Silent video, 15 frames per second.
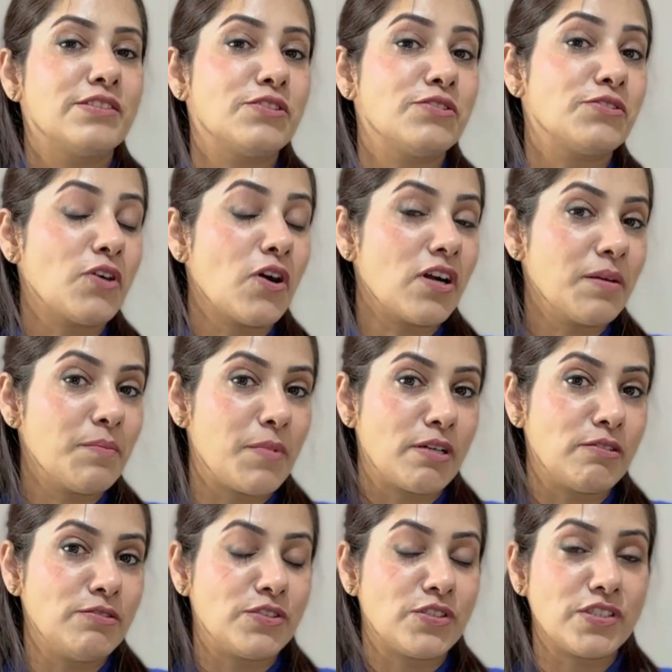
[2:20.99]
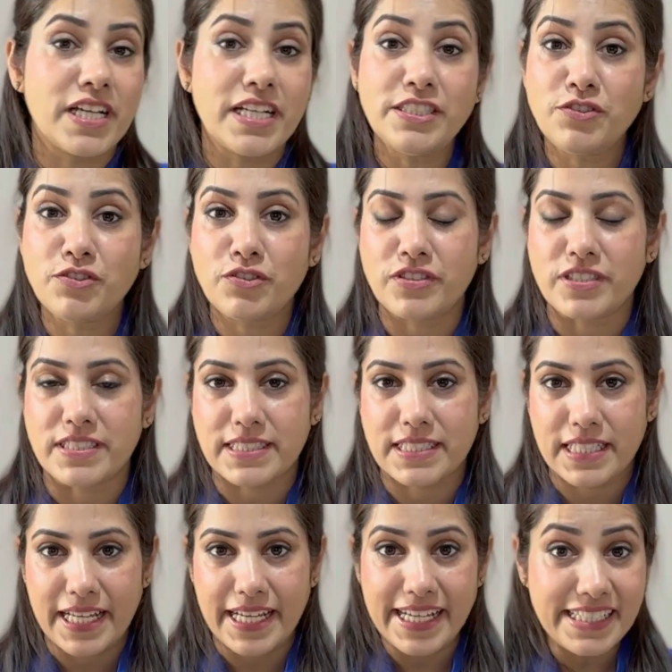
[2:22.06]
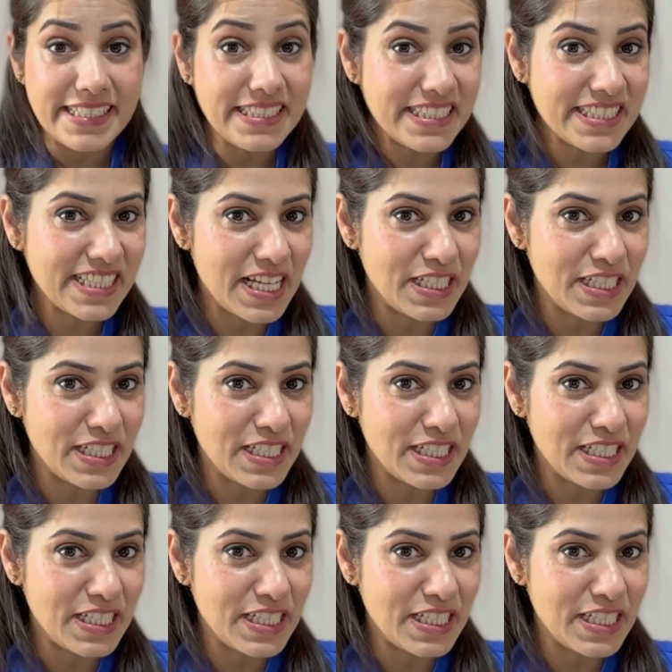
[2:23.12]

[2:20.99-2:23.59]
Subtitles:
To talk about centuries, in